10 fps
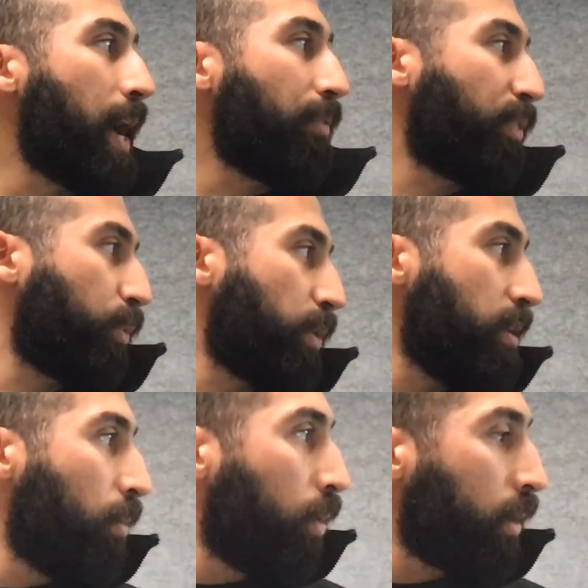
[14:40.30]
We have
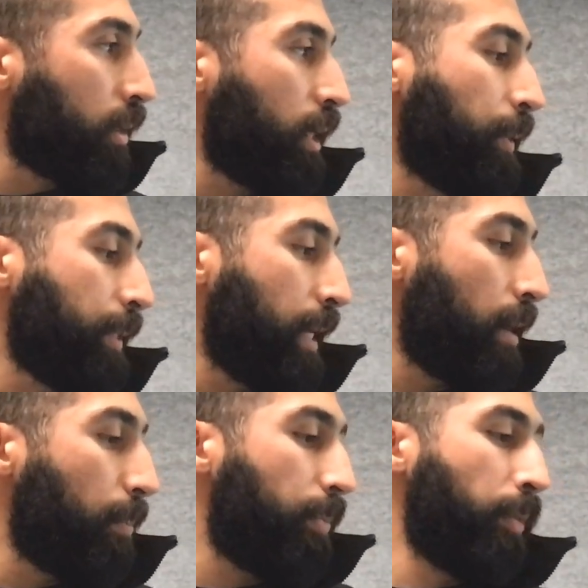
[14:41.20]
3 more
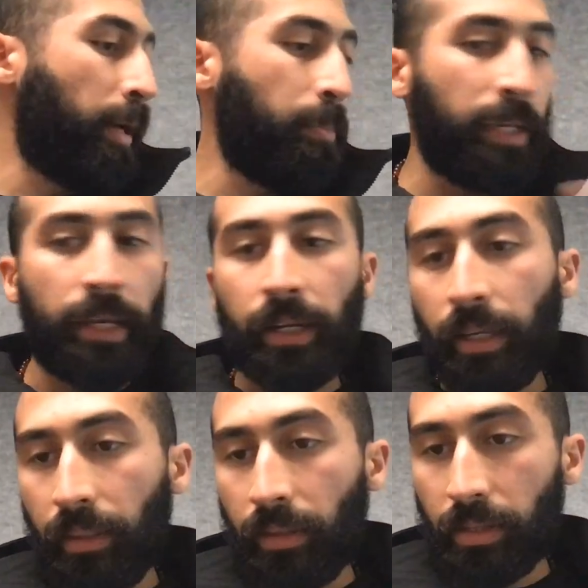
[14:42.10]
going up
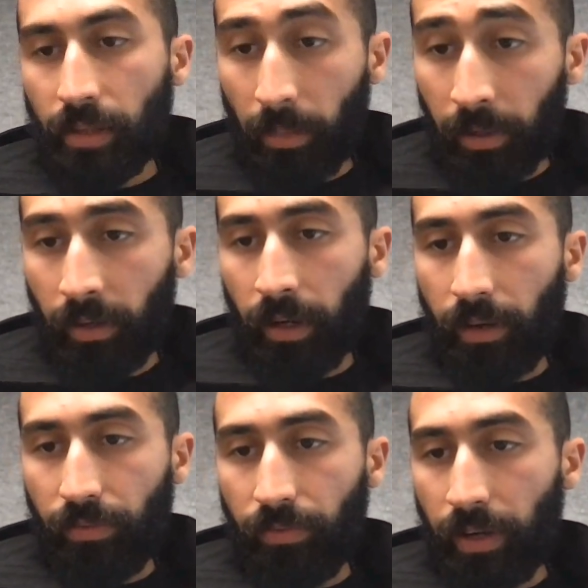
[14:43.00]
beginning of the summer
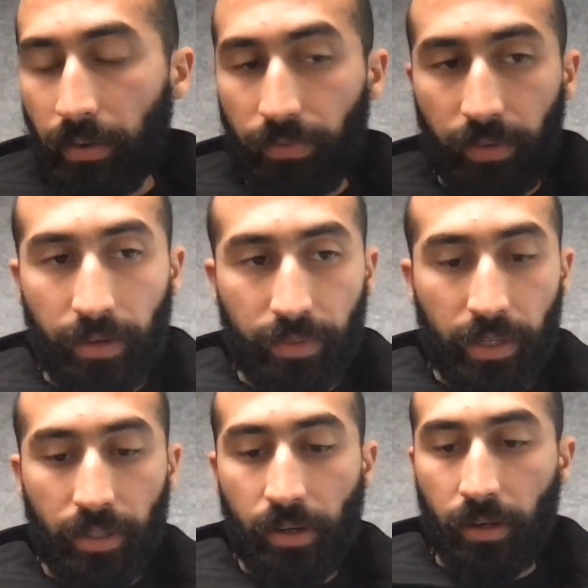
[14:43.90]
of
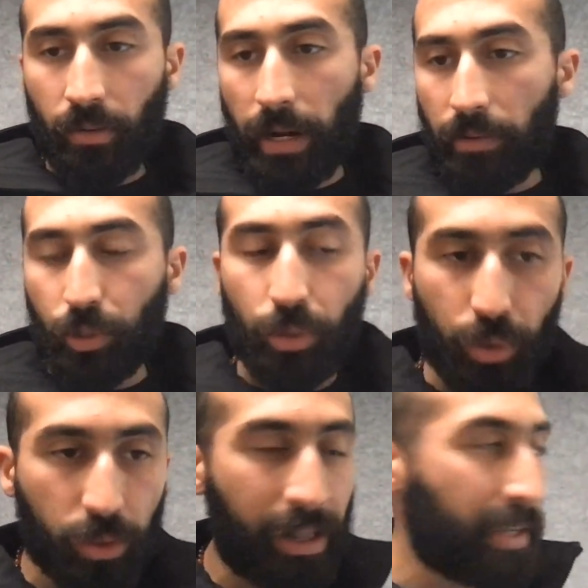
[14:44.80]
this year, around
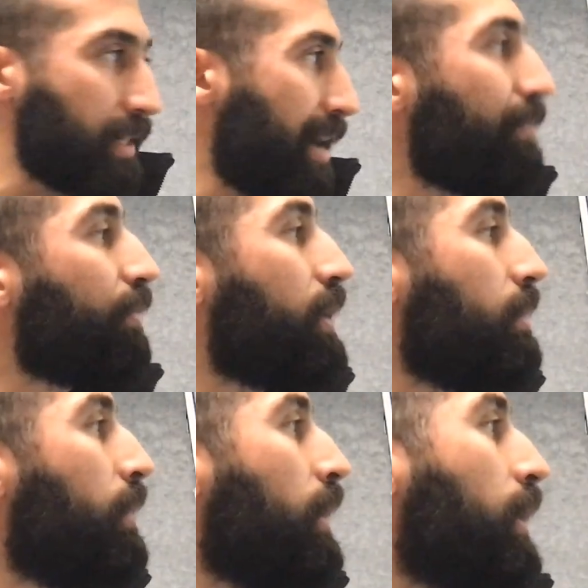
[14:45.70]
June, July
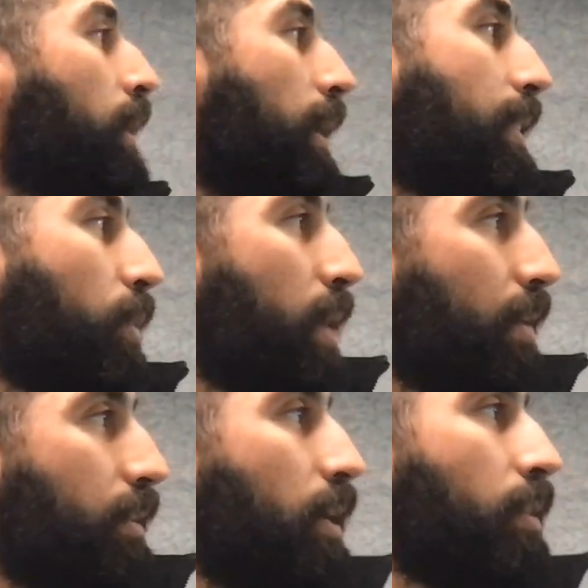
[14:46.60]
timeframe. and then
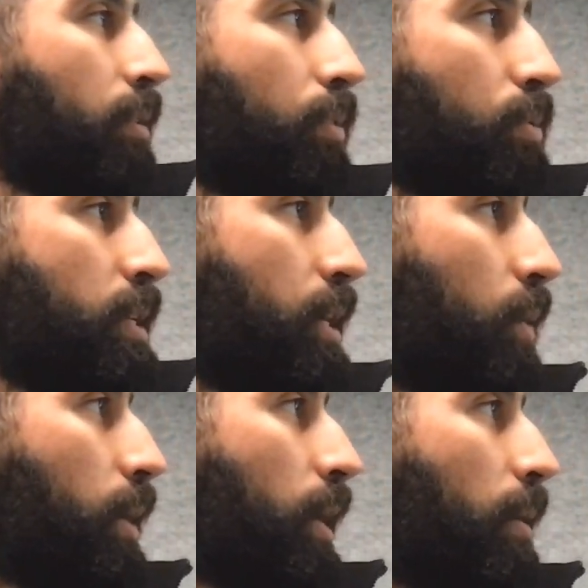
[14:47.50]
we have another 3
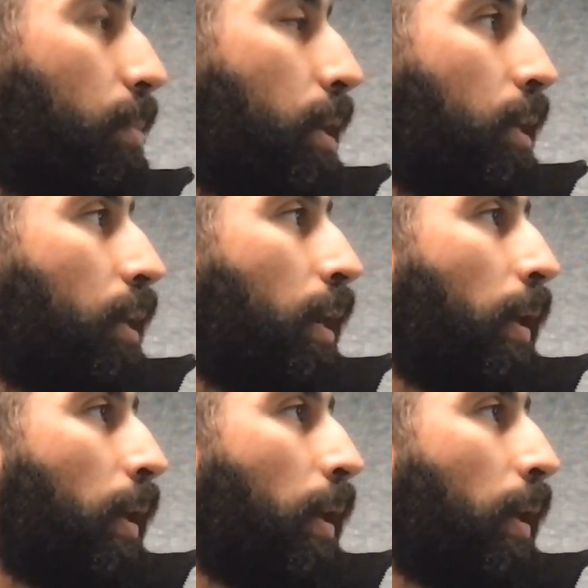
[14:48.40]
going up